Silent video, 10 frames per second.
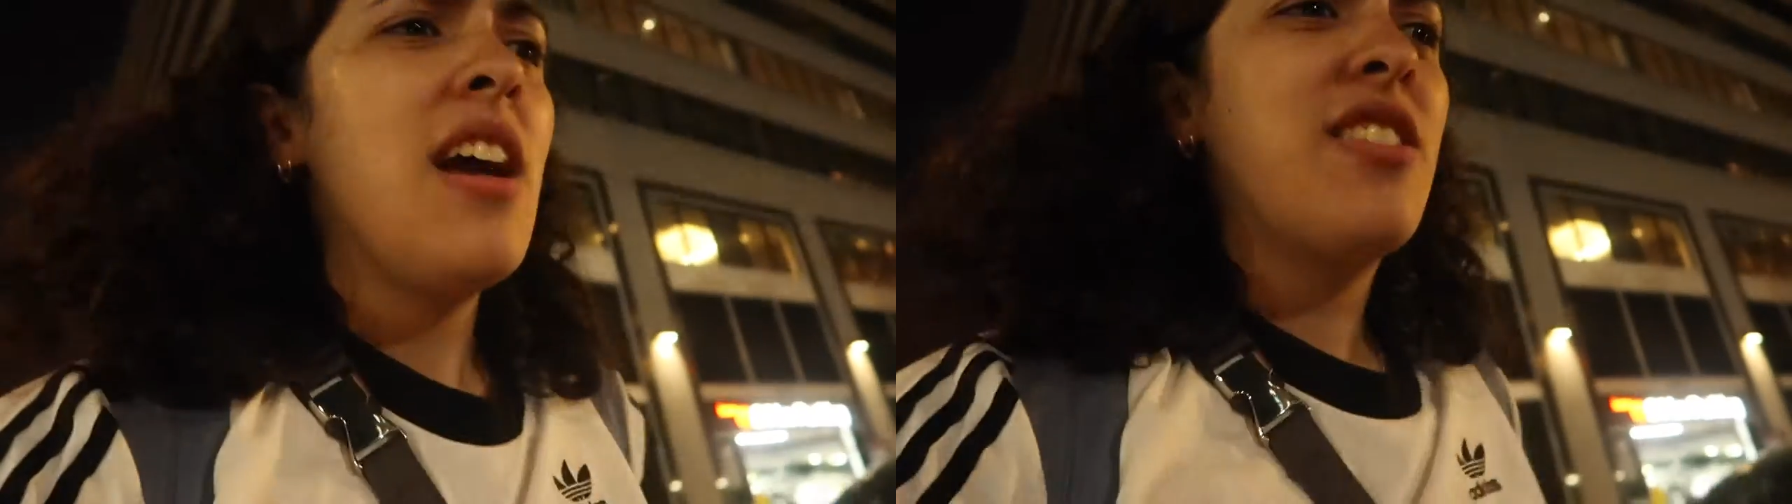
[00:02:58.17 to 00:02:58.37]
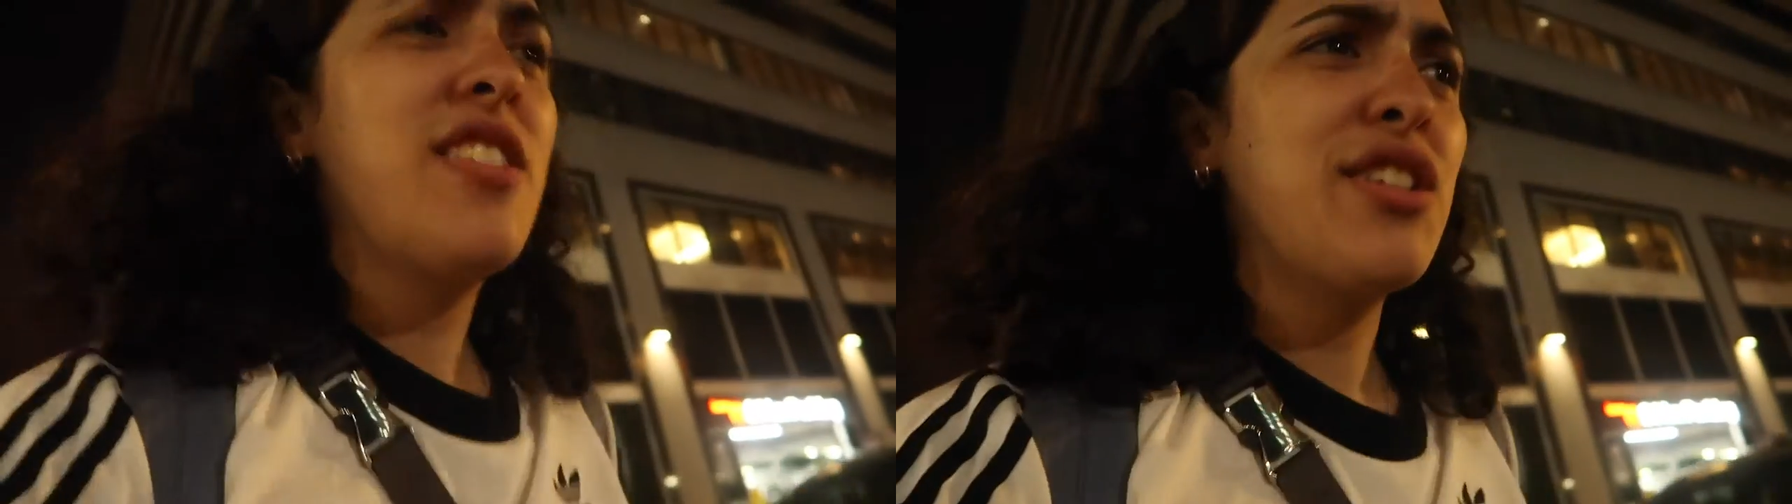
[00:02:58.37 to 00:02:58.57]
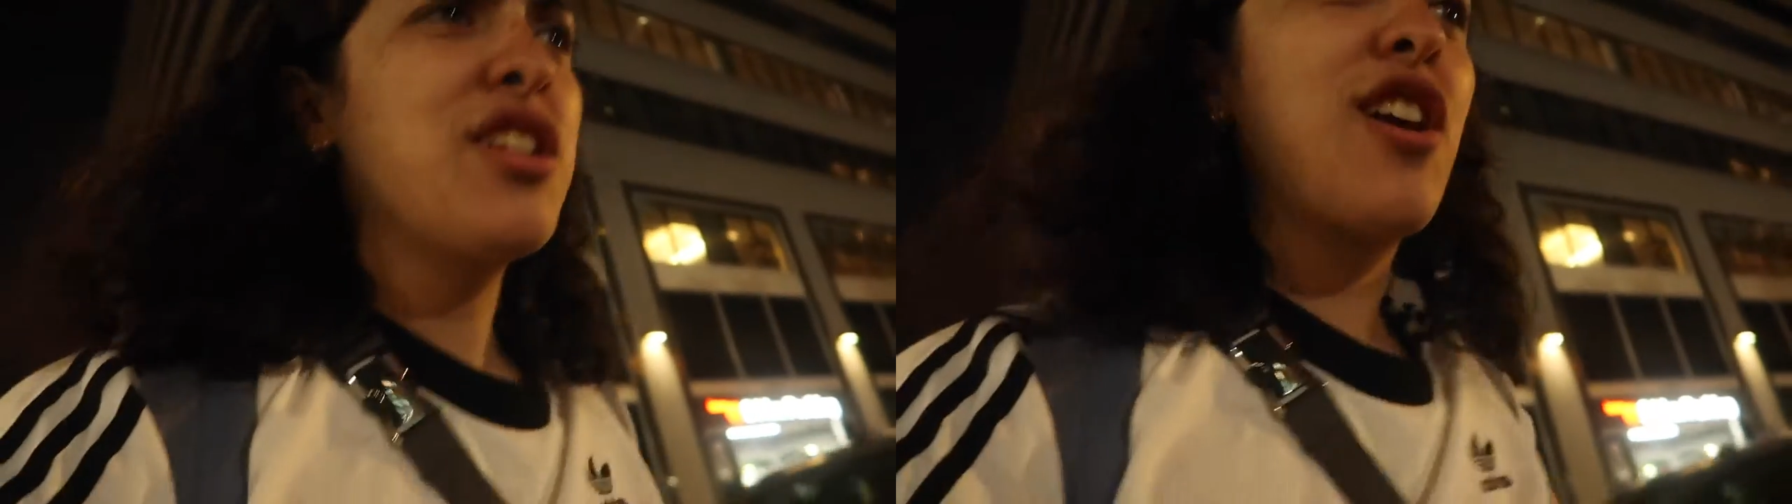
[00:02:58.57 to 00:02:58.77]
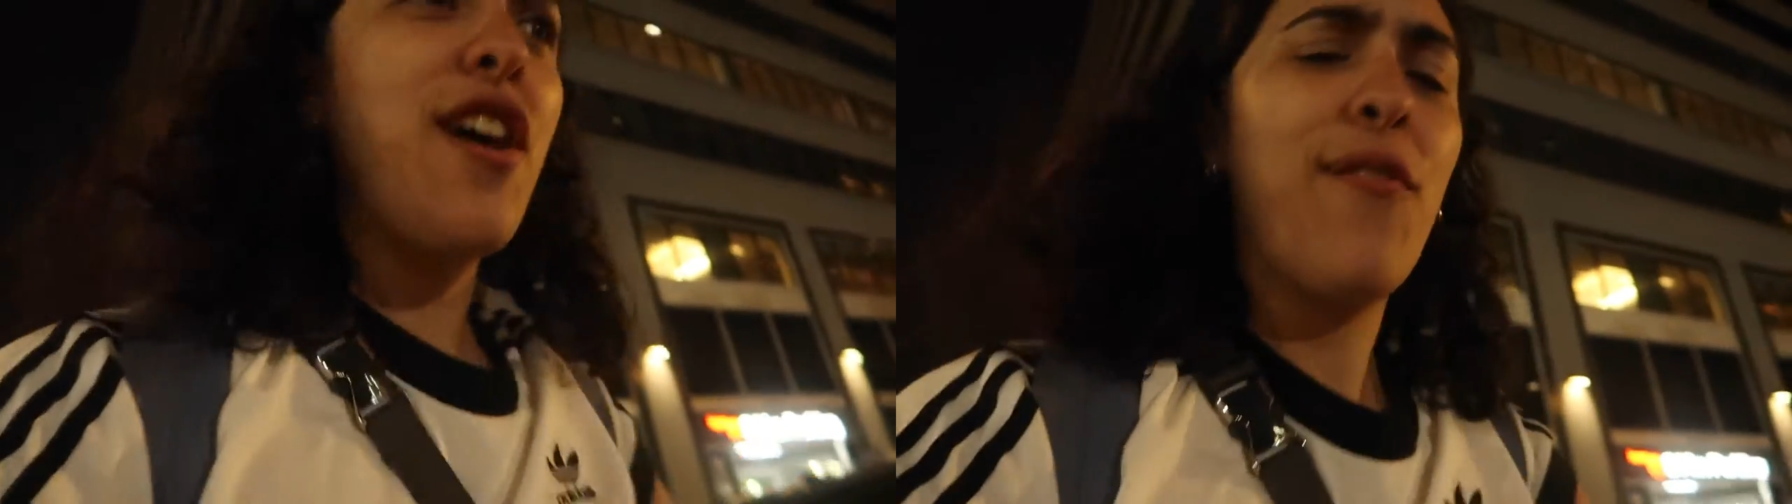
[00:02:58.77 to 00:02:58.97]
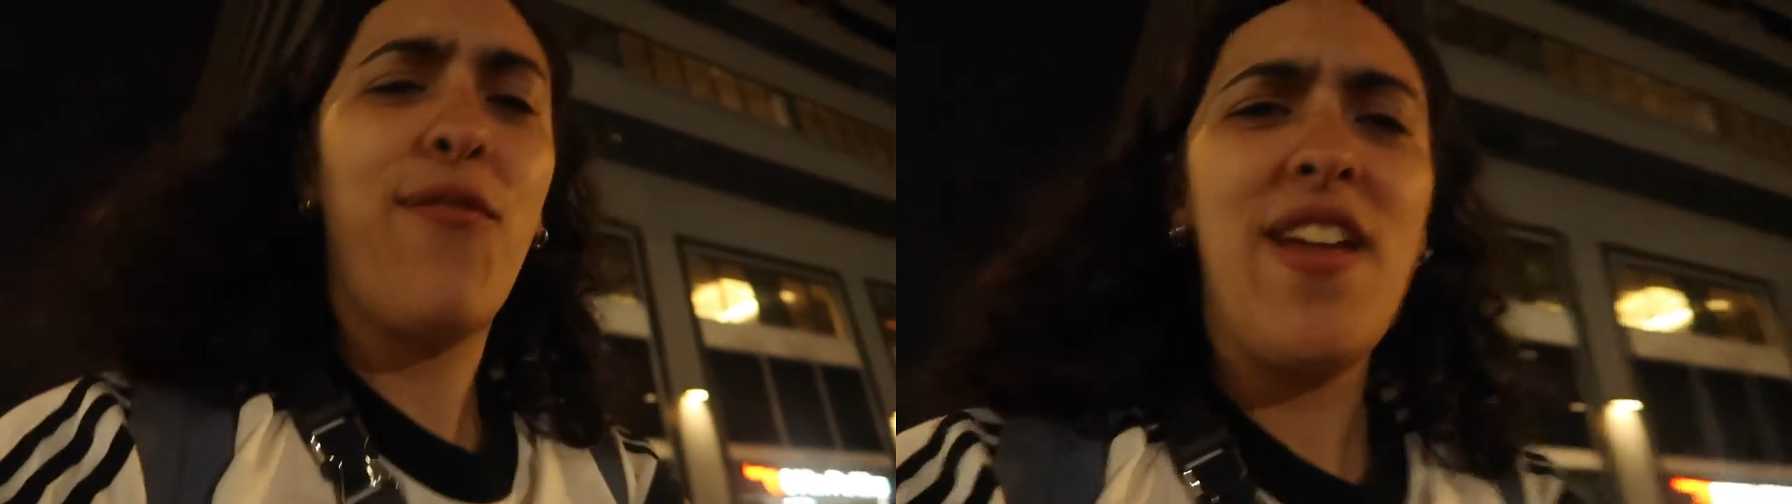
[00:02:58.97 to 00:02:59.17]
It's just a
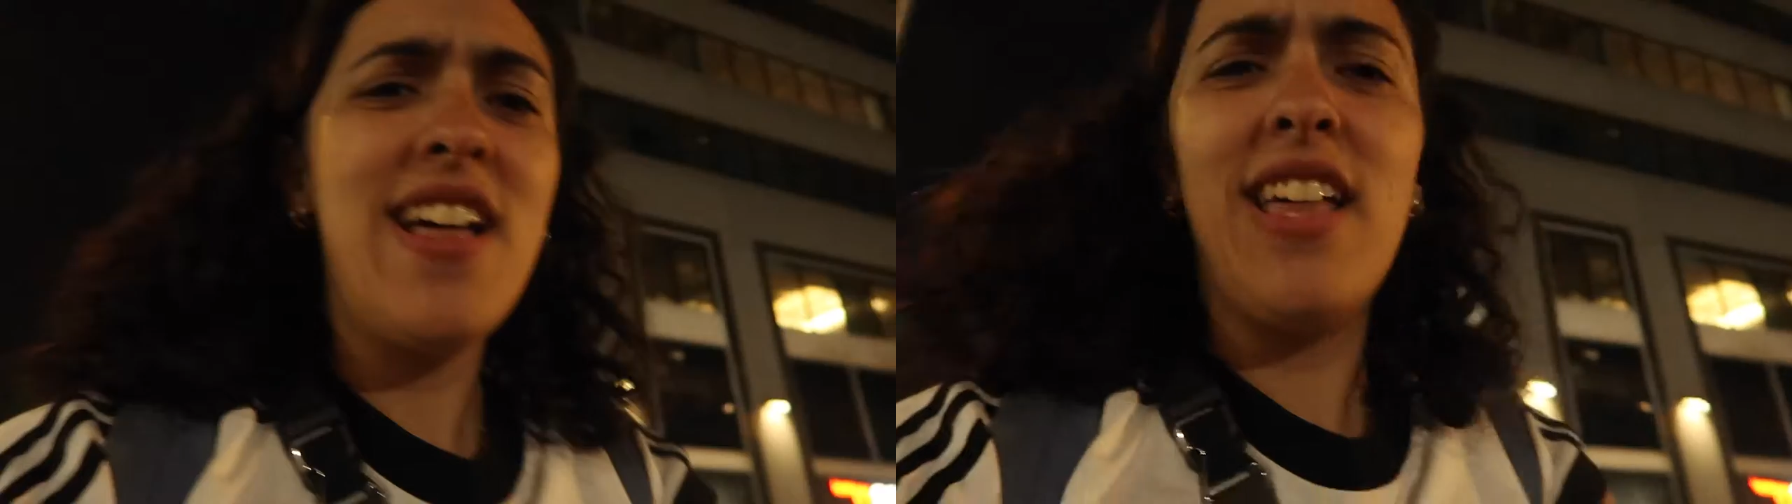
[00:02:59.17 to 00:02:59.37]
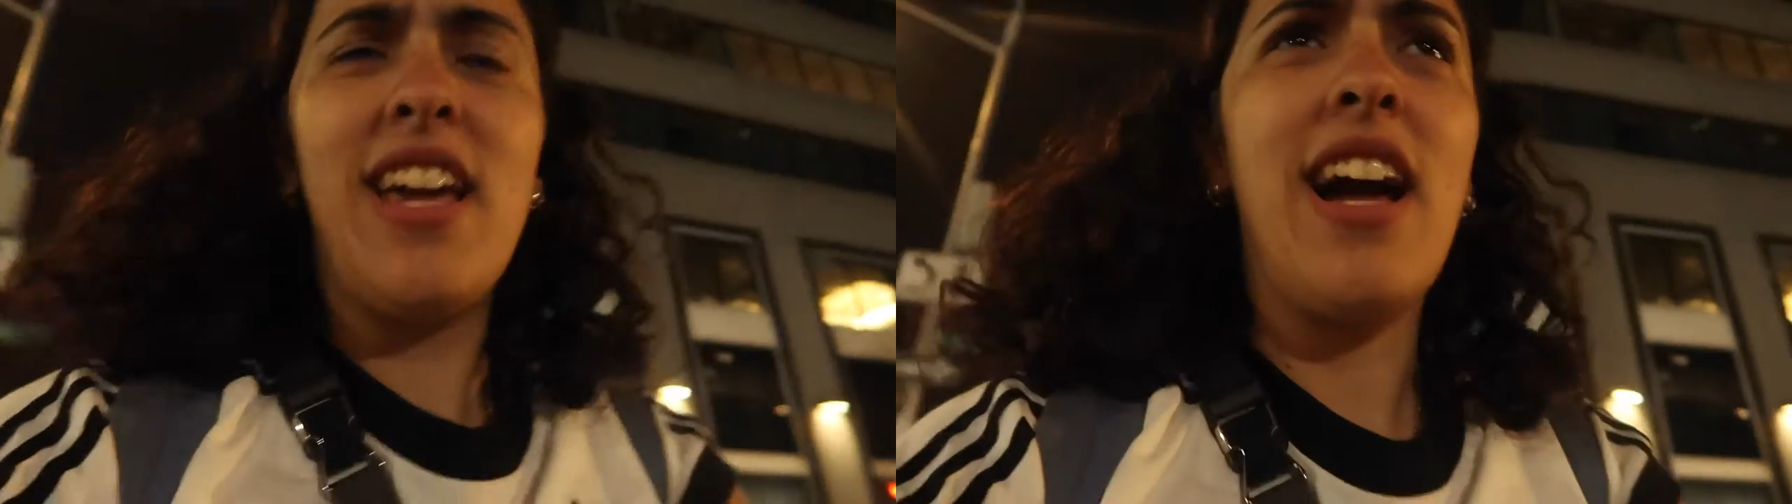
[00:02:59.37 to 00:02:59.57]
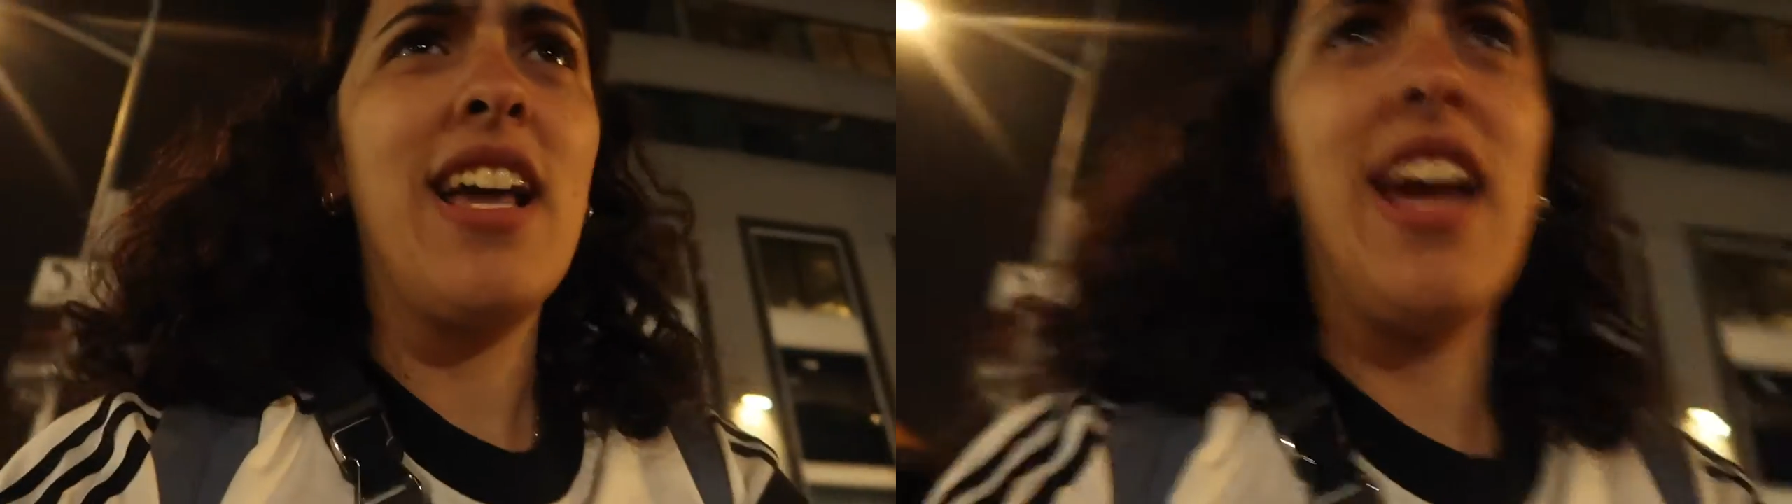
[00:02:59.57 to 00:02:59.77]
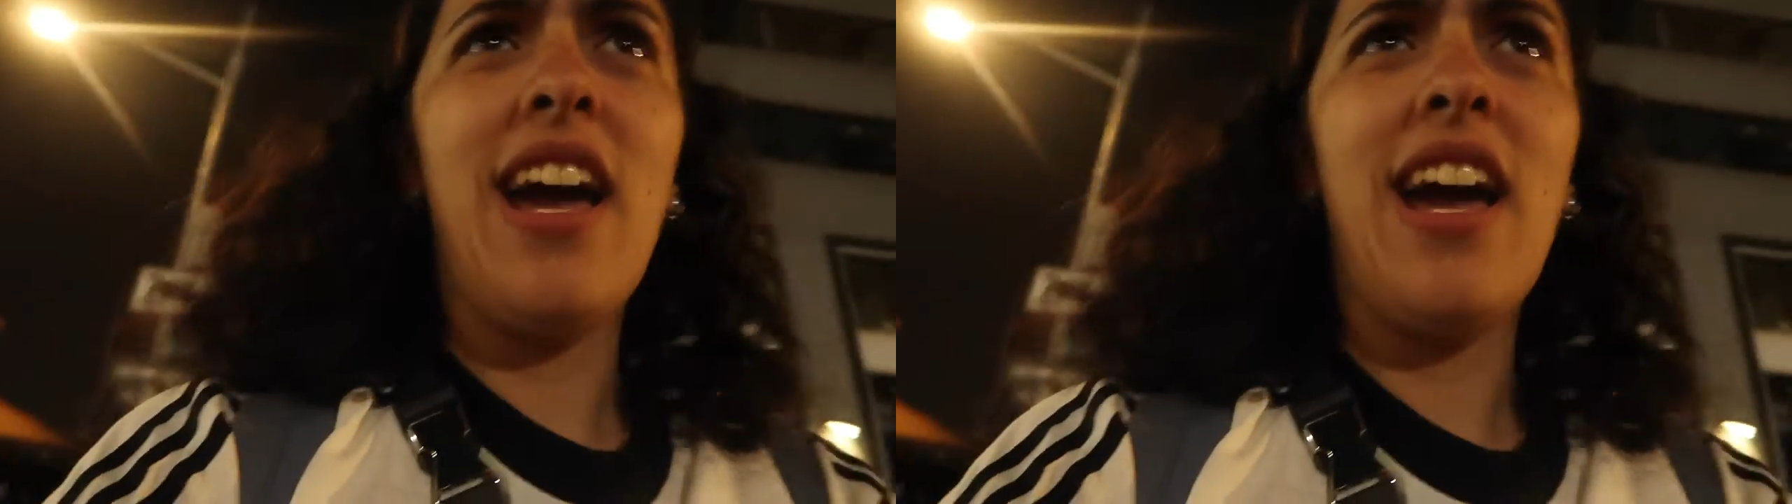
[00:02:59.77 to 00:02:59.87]
gut feeling, I